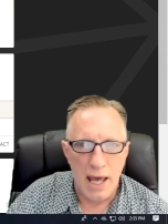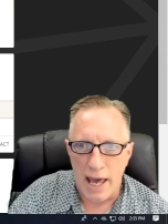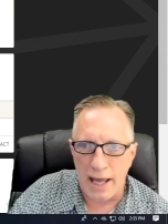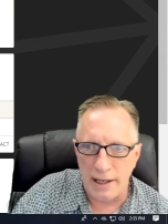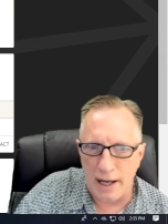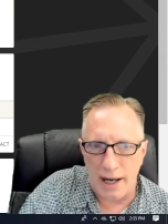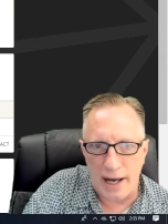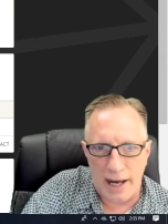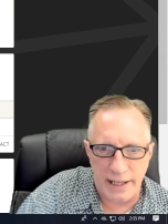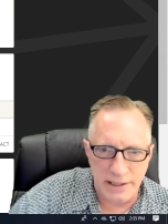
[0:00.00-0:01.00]
And
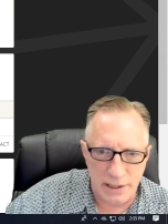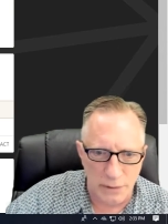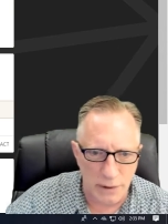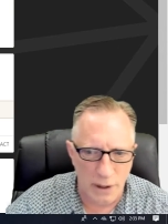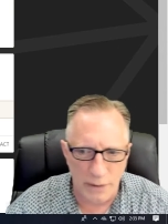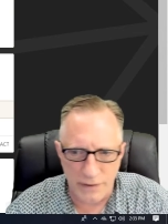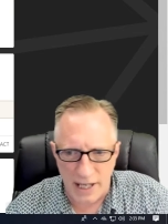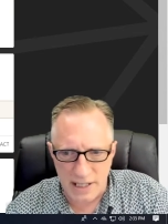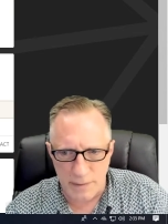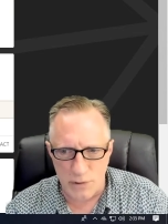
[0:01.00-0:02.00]
I don't know if
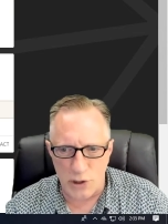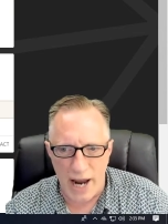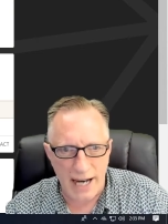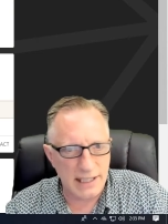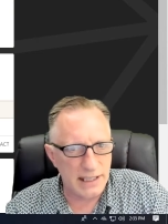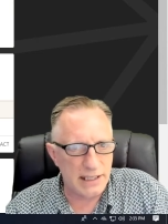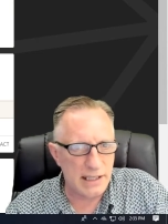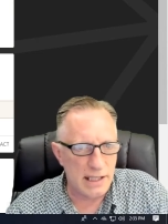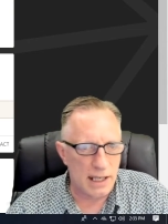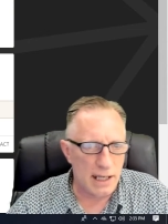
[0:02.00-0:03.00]
they subtracted
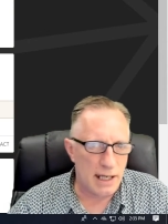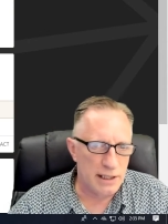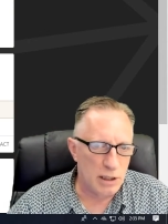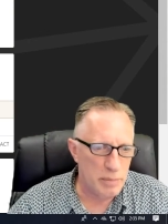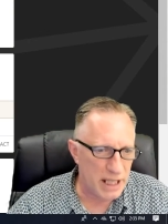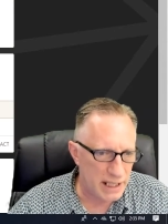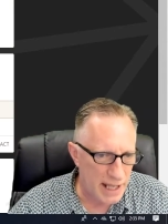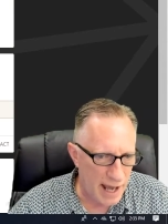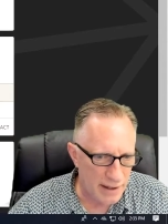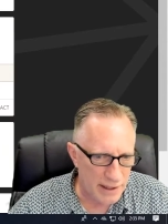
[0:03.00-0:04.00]
uh, a little bit
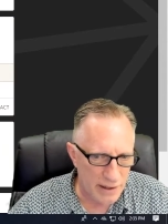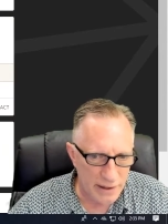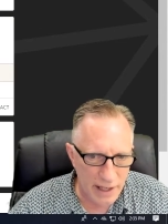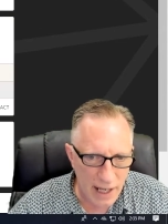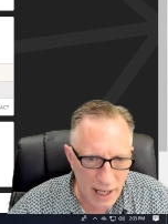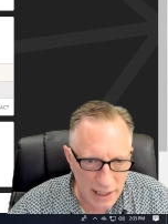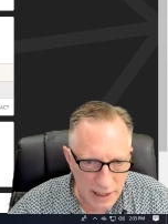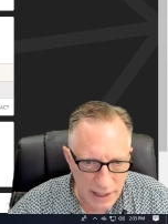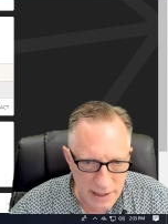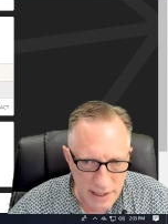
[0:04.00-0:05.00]
out of there or not.
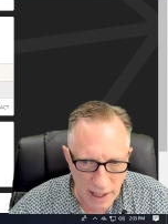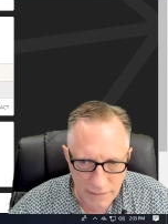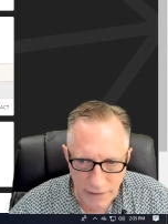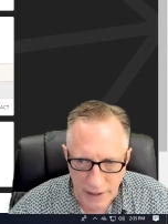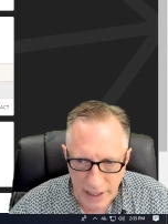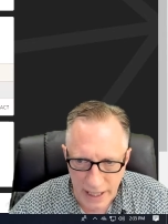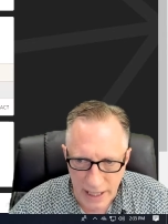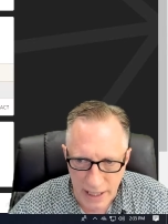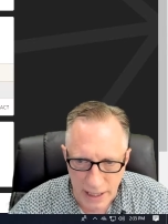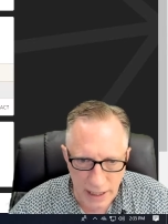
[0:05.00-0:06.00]
It's not
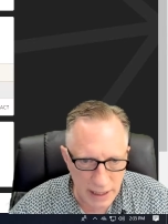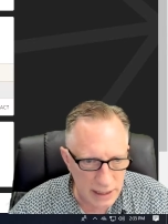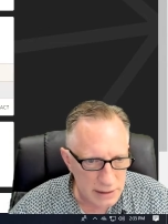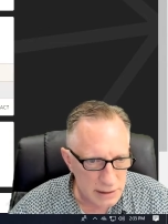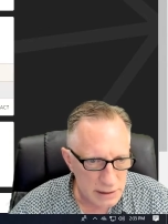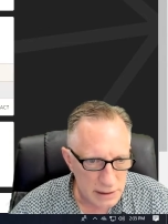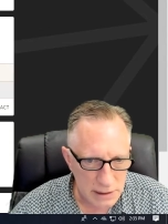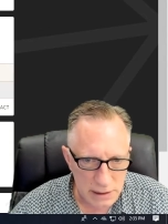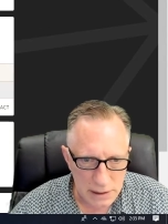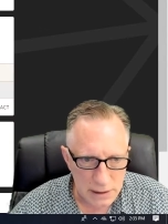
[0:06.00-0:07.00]
very... Uh,
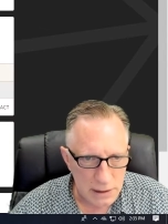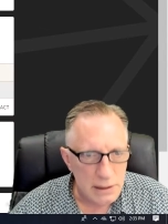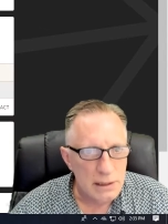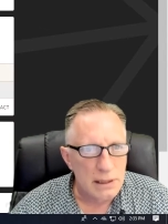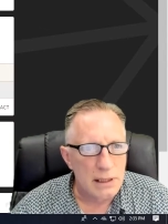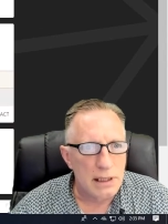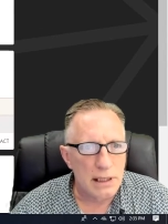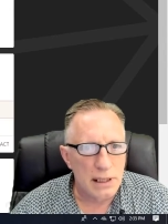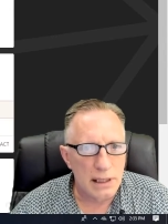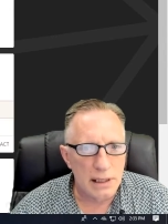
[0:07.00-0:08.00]

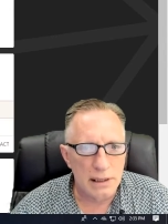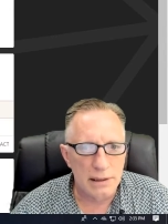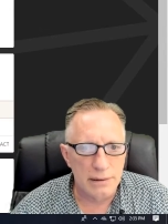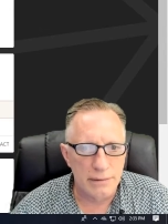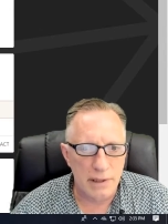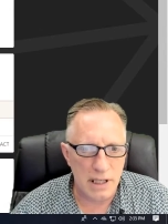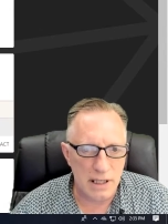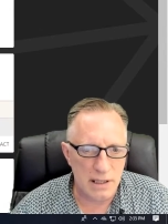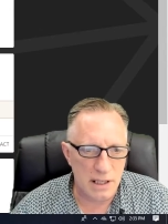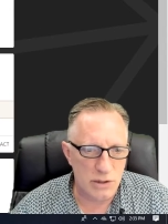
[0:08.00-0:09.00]
uh
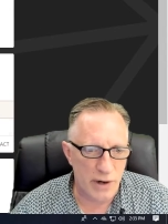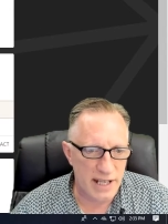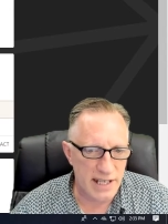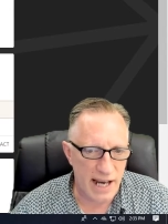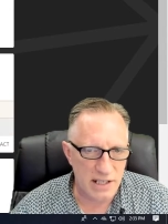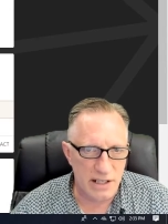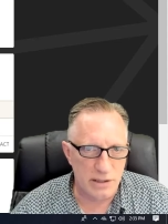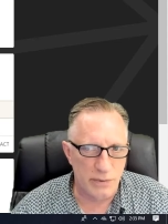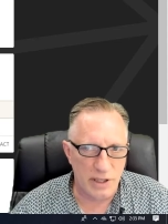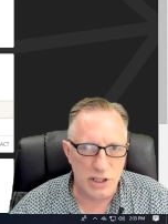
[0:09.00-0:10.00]
the, the transaction
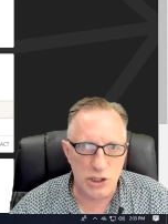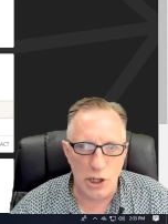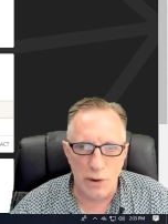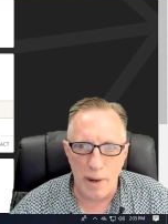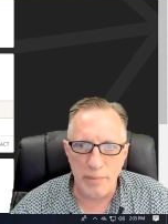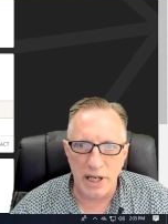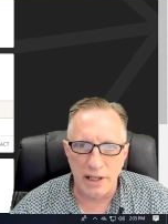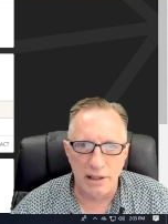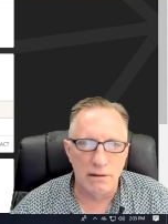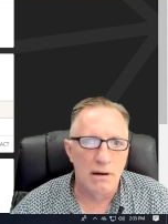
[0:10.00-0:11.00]
doesn't really show up
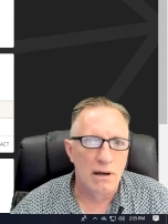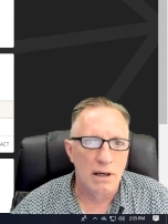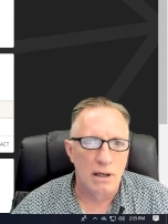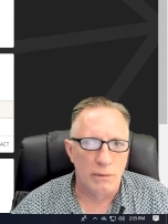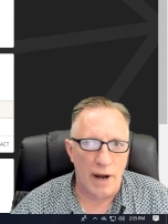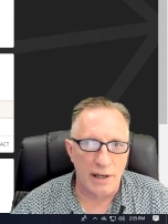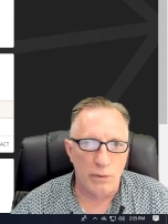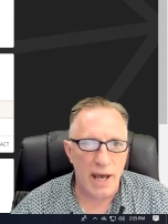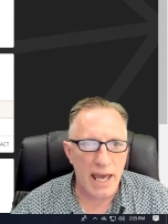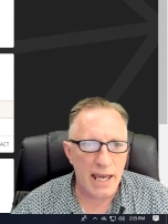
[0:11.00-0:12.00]
here right
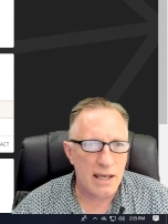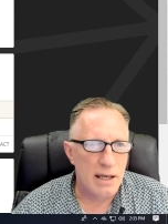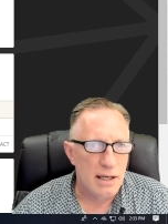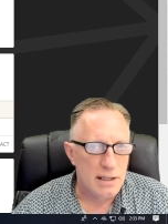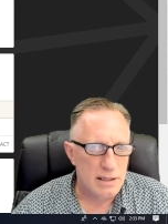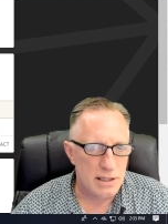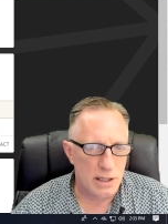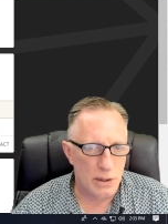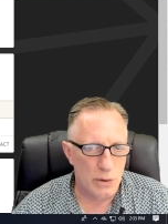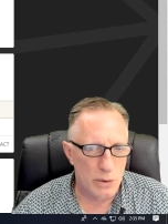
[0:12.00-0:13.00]
away.
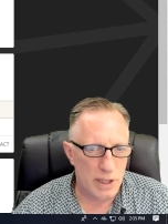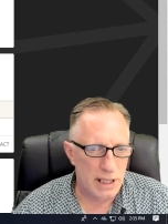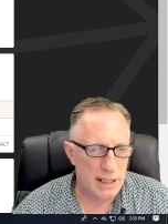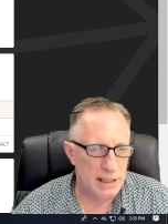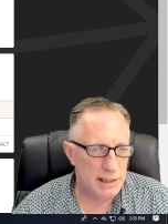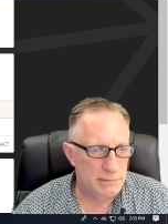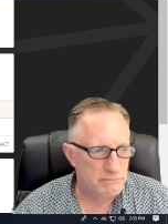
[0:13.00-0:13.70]
So uh,